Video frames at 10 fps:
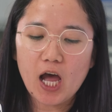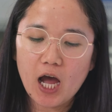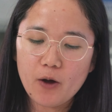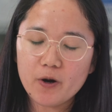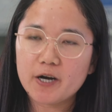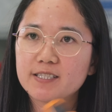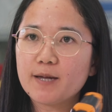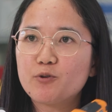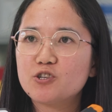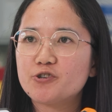our
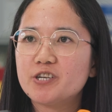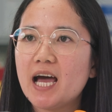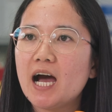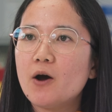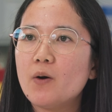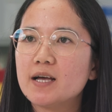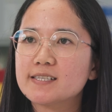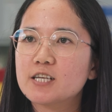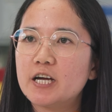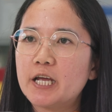temperature now
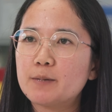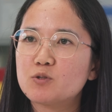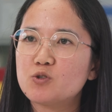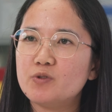has gone up to